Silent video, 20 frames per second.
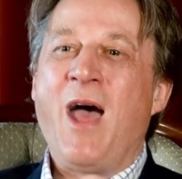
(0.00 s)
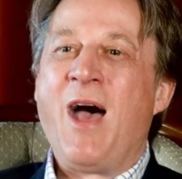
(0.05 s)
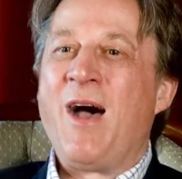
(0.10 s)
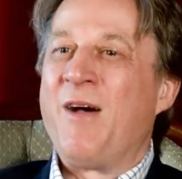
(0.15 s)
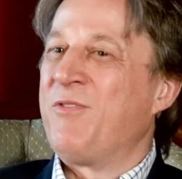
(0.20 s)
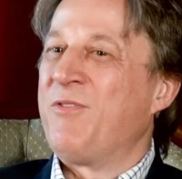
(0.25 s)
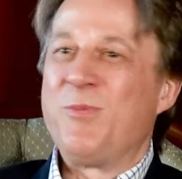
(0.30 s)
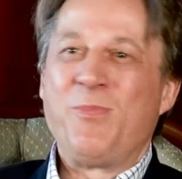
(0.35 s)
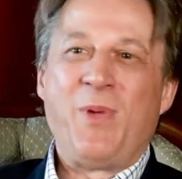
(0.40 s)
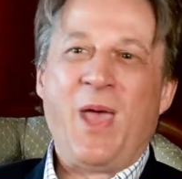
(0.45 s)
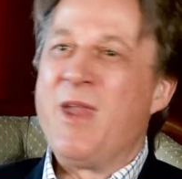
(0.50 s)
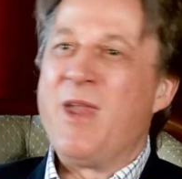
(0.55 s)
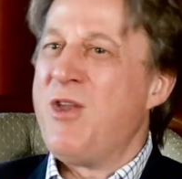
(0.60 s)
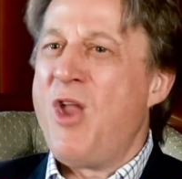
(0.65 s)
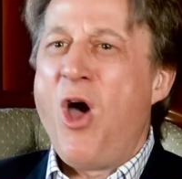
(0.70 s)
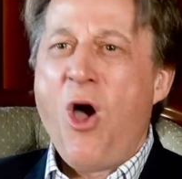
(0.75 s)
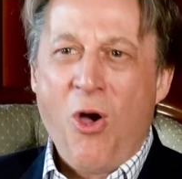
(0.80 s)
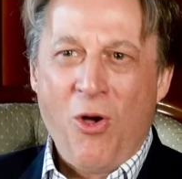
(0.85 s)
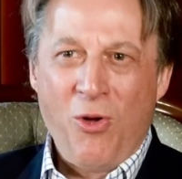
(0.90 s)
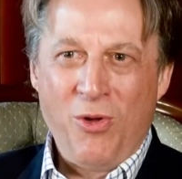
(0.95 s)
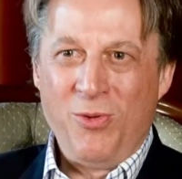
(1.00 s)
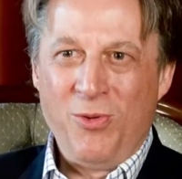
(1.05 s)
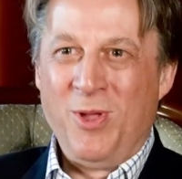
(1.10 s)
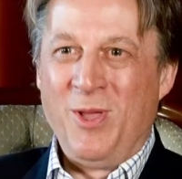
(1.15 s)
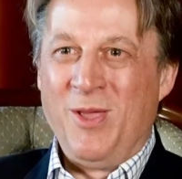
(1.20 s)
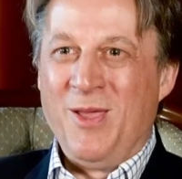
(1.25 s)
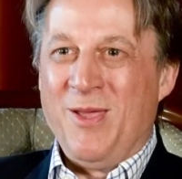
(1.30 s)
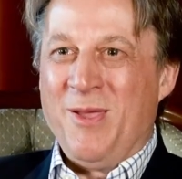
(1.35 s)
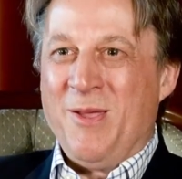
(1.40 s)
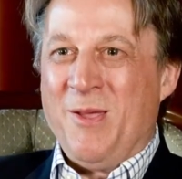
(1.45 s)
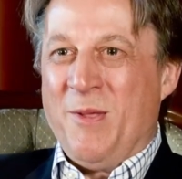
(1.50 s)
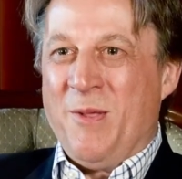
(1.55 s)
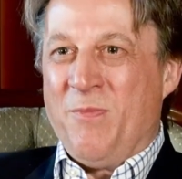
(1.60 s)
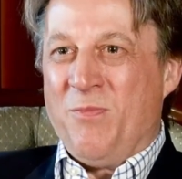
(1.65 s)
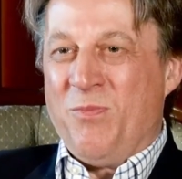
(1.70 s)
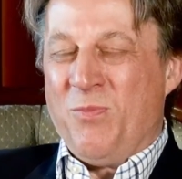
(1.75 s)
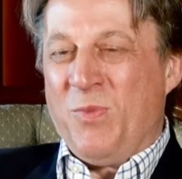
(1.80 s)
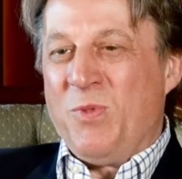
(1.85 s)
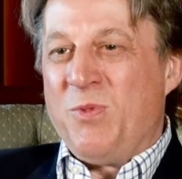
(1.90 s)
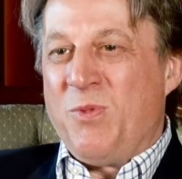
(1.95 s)
after No,
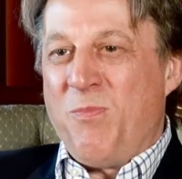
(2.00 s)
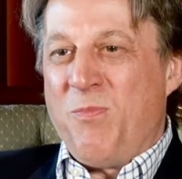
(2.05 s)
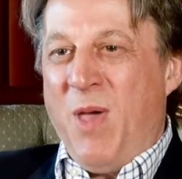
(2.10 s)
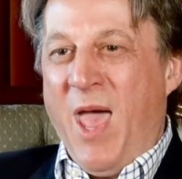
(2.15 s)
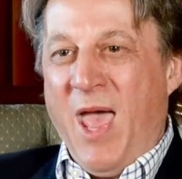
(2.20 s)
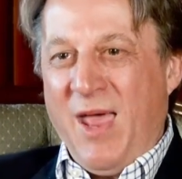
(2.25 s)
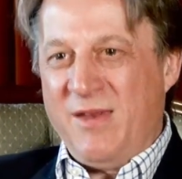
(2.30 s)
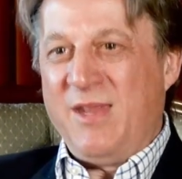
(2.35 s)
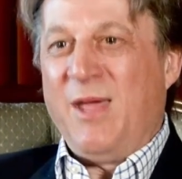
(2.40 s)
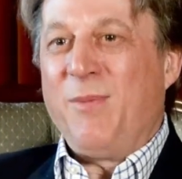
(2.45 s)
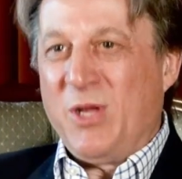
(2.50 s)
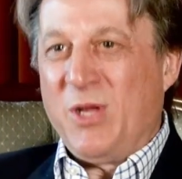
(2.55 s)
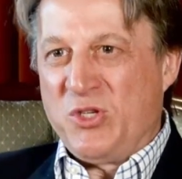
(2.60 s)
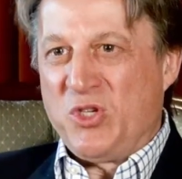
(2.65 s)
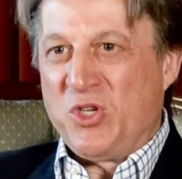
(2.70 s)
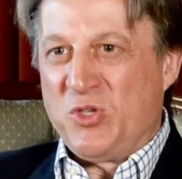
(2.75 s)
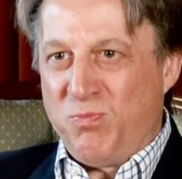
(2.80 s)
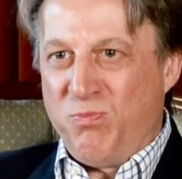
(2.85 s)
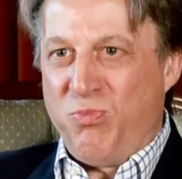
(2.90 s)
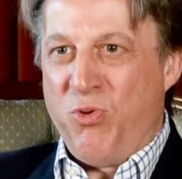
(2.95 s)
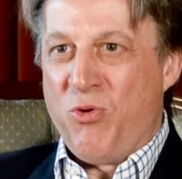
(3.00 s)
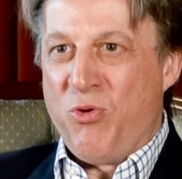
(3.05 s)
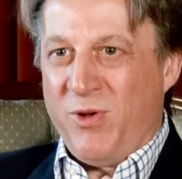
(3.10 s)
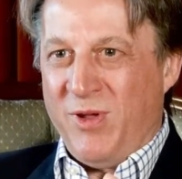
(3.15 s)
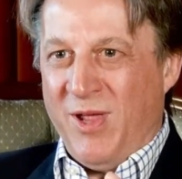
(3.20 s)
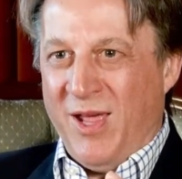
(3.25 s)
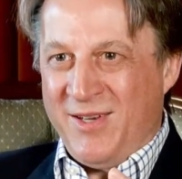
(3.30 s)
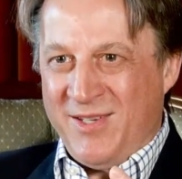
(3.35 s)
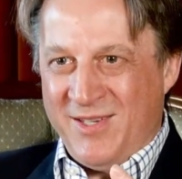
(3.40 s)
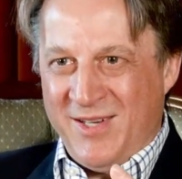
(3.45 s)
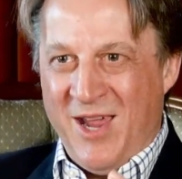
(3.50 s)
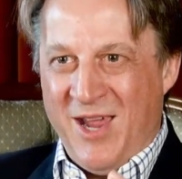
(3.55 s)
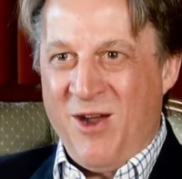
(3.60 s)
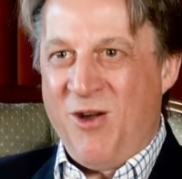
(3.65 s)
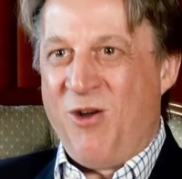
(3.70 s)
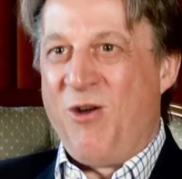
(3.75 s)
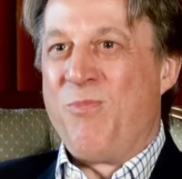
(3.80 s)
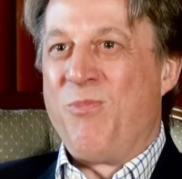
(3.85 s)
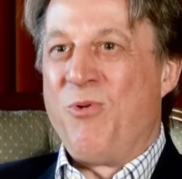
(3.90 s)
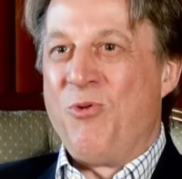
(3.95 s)
the pandemic just put a
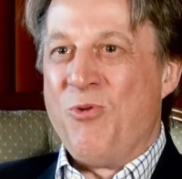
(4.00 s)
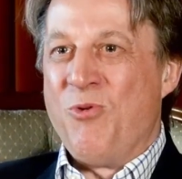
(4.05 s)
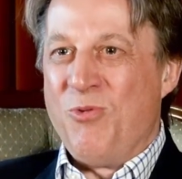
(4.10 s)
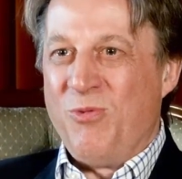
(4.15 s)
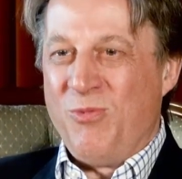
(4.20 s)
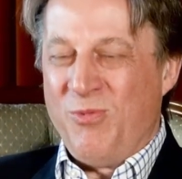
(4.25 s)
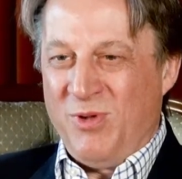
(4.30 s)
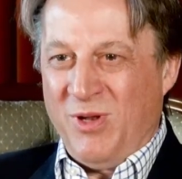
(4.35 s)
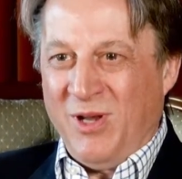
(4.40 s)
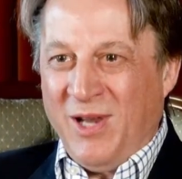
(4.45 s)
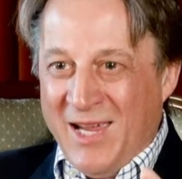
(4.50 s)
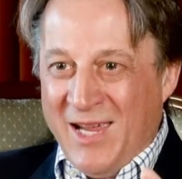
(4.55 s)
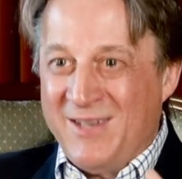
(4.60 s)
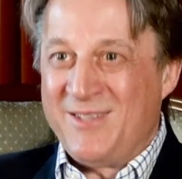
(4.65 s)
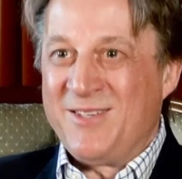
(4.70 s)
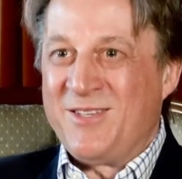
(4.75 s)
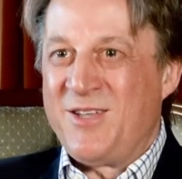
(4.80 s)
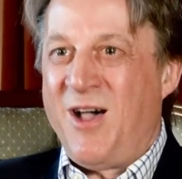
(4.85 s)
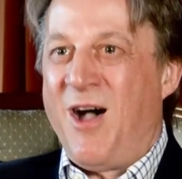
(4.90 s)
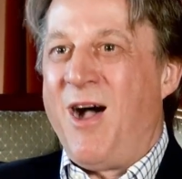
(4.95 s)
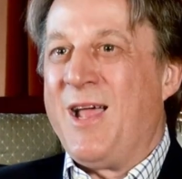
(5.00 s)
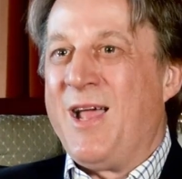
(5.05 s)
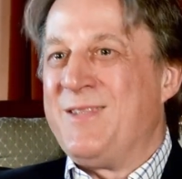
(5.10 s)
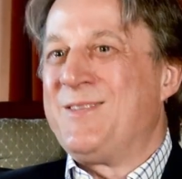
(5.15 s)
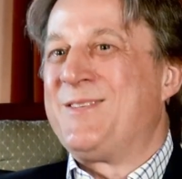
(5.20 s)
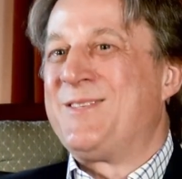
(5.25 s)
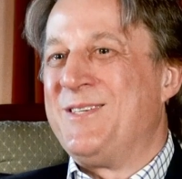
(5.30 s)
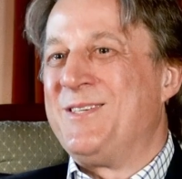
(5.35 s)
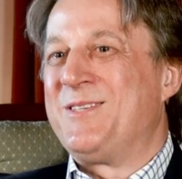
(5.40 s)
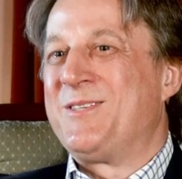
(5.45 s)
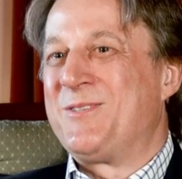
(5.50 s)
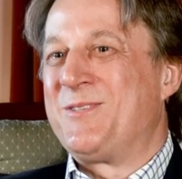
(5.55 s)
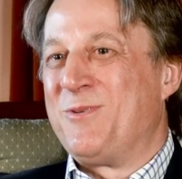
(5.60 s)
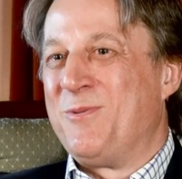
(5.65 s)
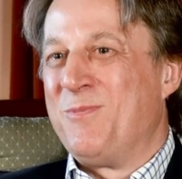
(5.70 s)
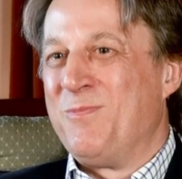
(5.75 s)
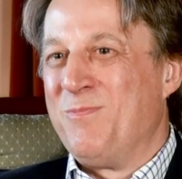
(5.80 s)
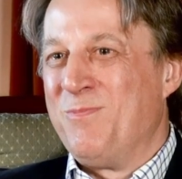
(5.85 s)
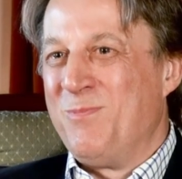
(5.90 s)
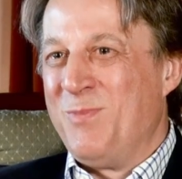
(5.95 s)
terribly designed
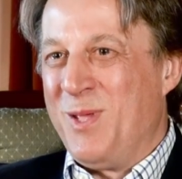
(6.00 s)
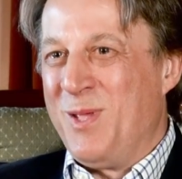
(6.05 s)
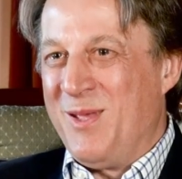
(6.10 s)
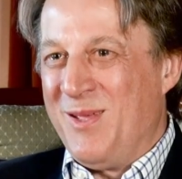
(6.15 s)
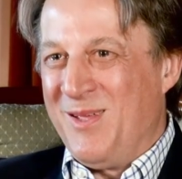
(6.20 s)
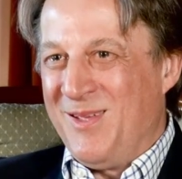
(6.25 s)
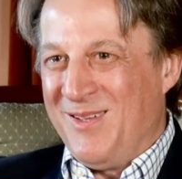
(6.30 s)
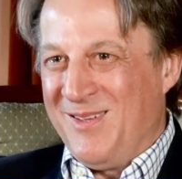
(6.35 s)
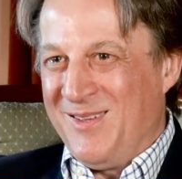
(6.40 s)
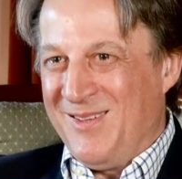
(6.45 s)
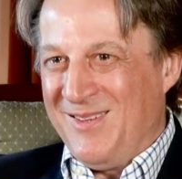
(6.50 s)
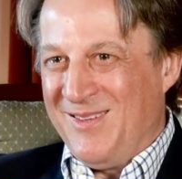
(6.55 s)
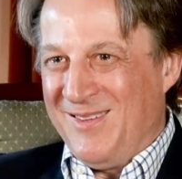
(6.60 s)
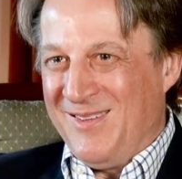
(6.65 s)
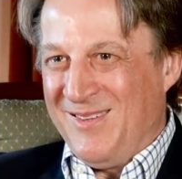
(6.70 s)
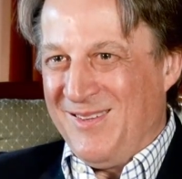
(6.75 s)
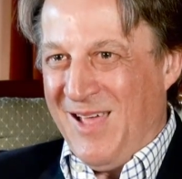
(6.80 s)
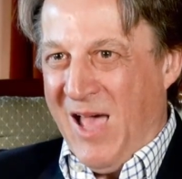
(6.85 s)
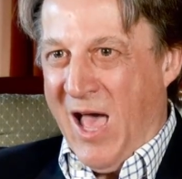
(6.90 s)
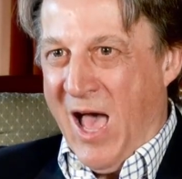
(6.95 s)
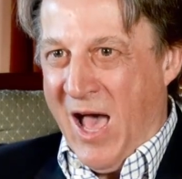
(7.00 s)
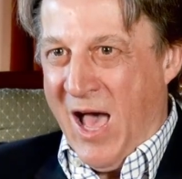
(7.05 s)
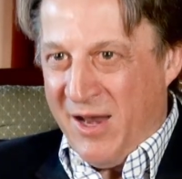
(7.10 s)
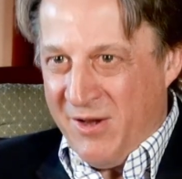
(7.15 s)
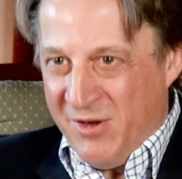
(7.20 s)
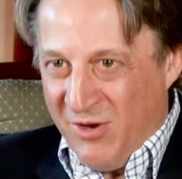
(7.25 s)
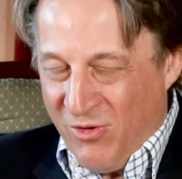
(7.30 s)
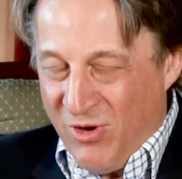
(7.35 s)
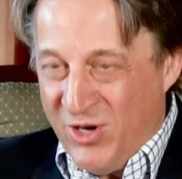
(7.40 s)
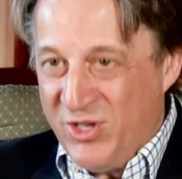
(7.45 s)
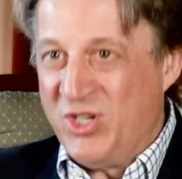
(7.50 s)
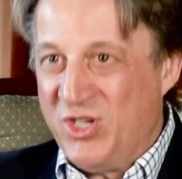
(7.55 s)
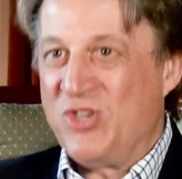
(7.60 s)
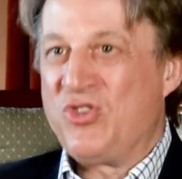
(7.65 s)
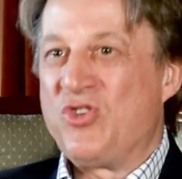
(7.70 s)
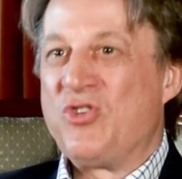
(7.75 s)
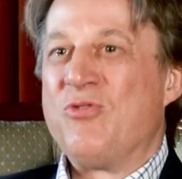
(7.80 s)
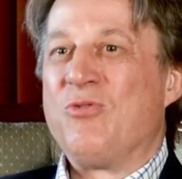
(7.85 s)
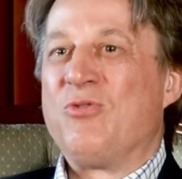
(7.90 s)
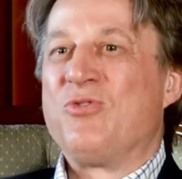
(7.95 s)
system under
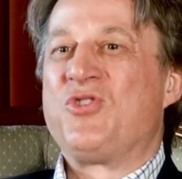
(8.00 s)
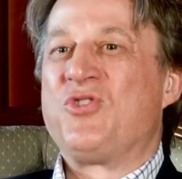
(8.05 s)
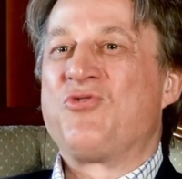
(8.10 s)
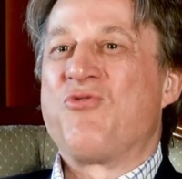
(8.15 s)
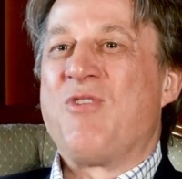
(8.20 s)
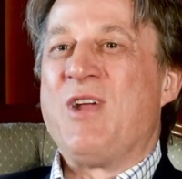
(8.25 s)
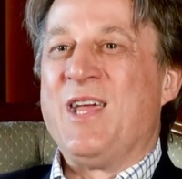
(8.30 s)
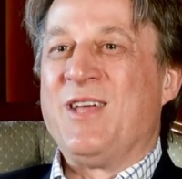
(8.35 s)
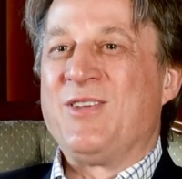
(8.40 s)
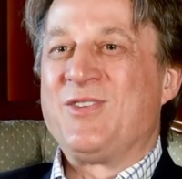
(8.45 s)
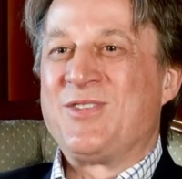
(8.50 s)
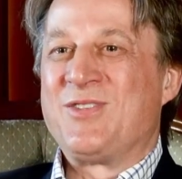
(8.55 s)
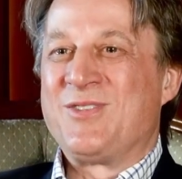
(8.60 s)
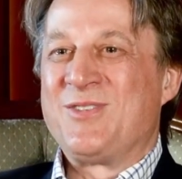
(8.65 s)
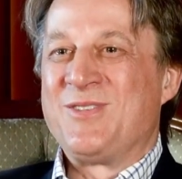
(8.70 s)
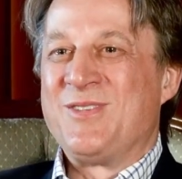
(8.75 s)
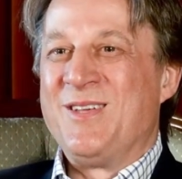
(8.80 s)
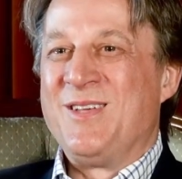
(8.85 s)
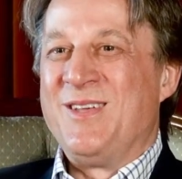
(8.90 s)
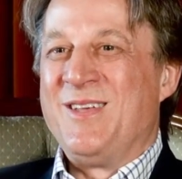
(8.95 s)
additional stress